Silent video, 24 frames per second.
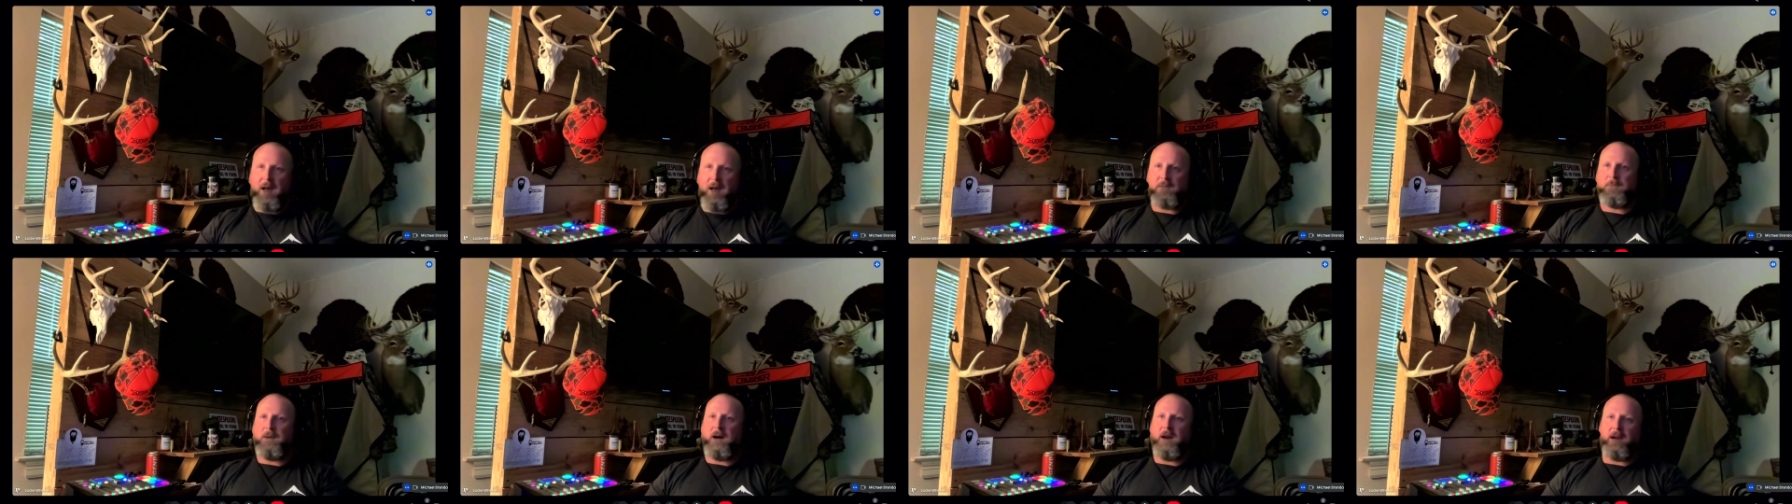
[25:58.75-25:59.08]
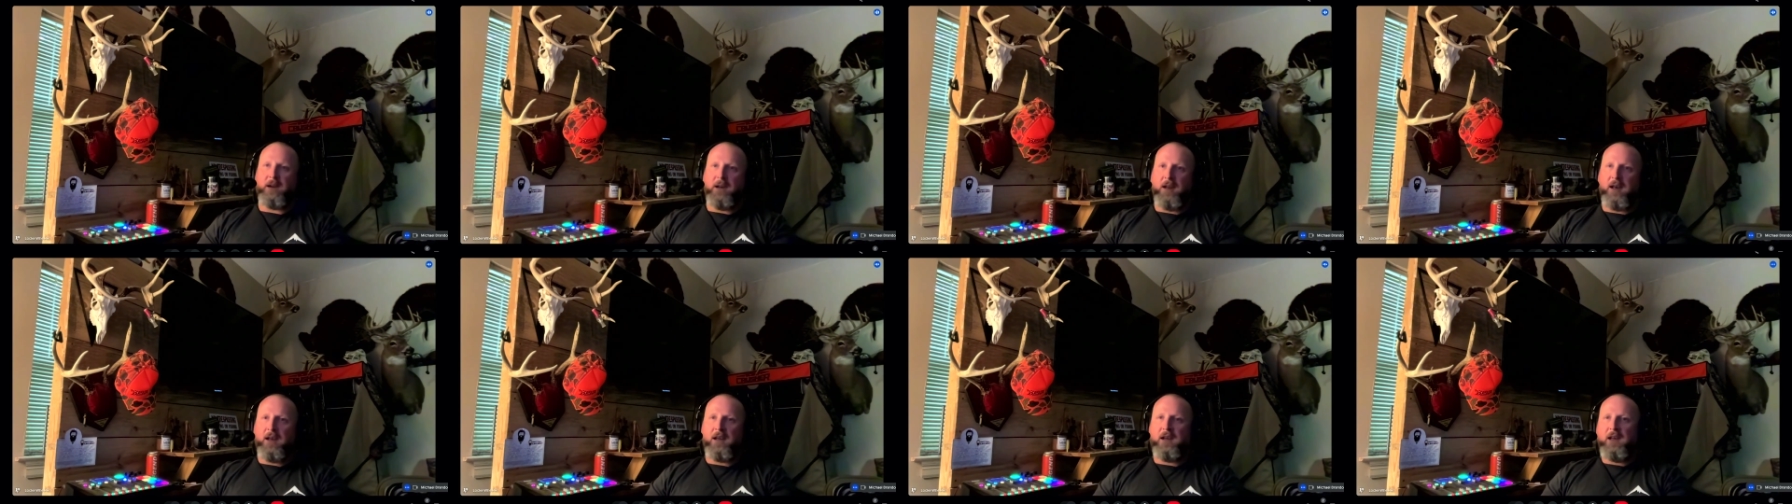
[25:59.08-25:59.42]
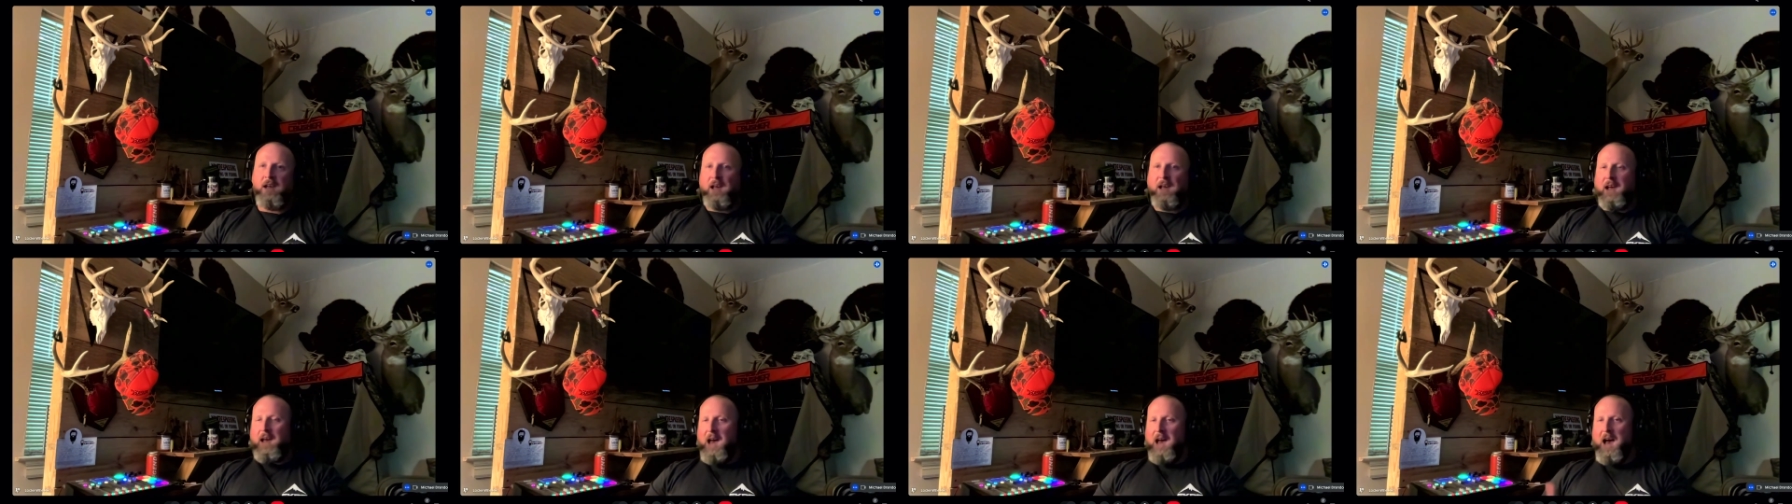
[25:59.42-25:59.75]
by today.
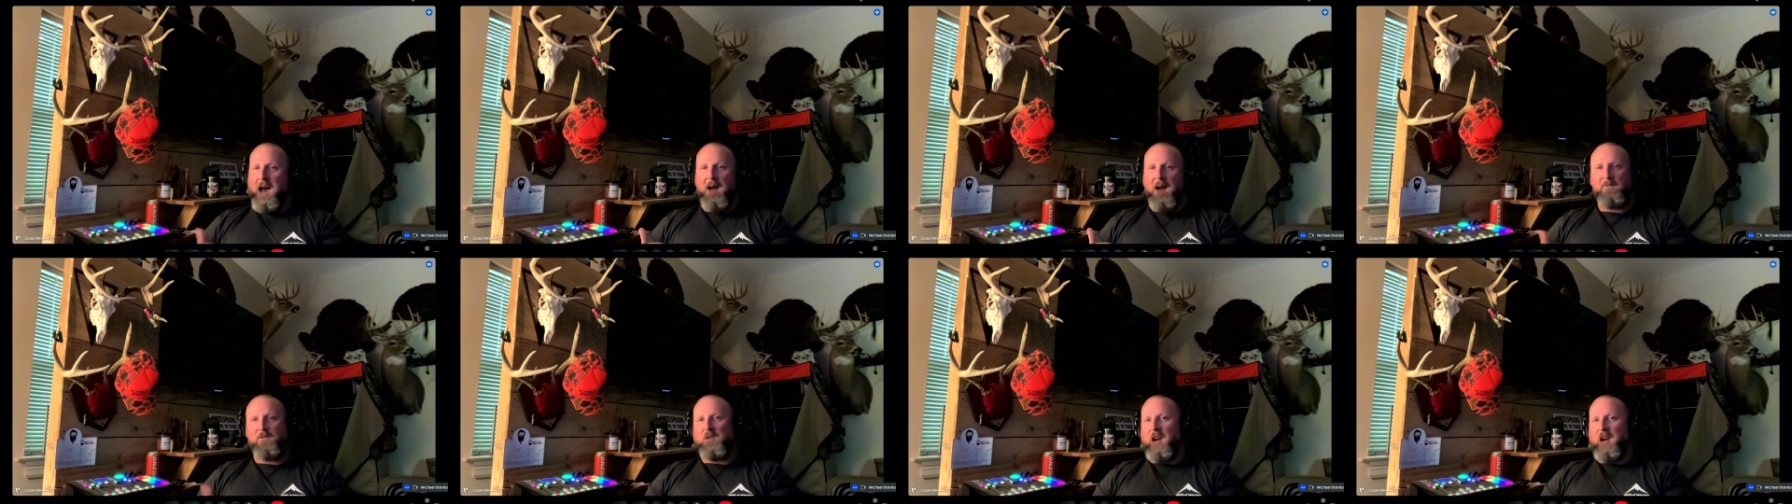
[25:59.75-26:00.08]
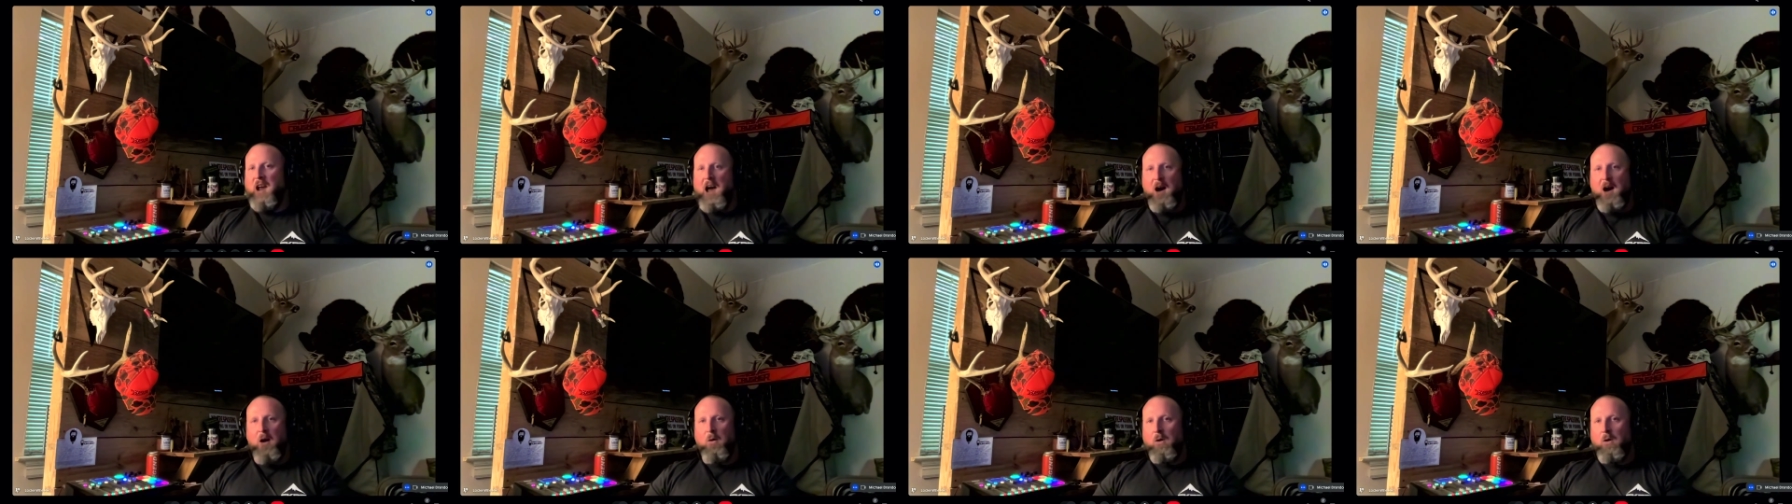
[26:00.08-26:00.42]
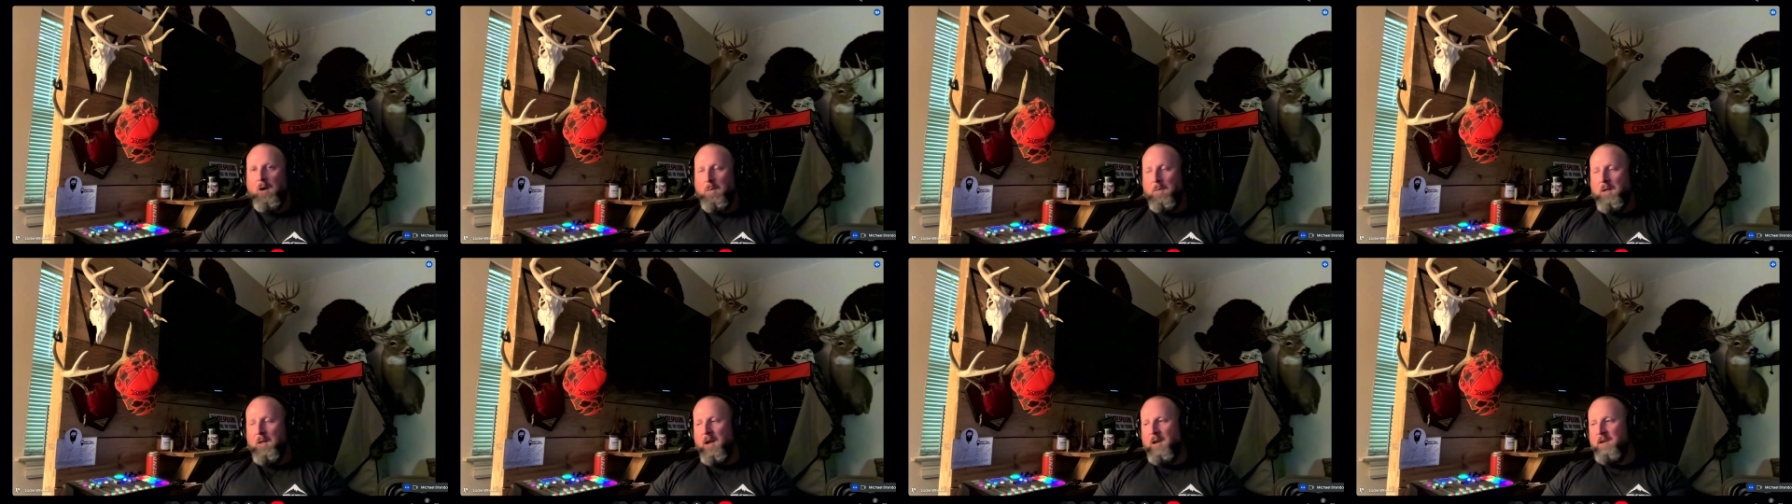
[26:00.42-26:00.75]
After an hour,
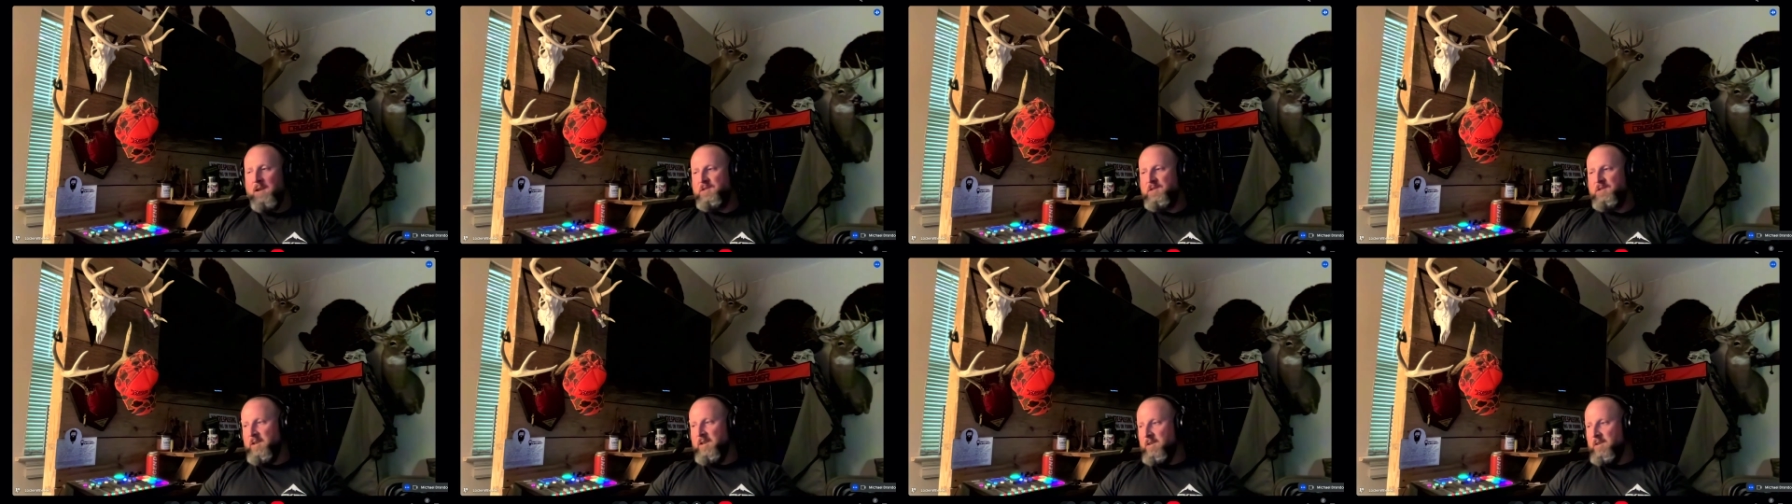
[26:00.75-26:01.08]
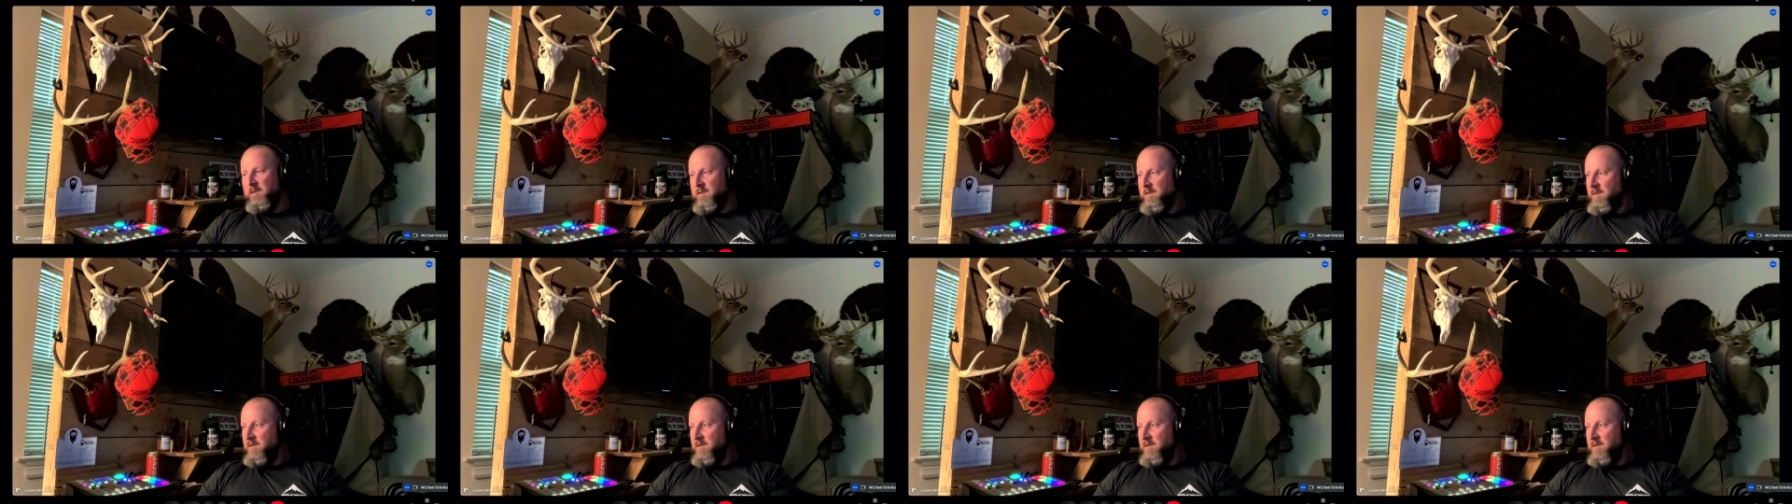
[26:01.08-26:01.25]
I'm like, shit,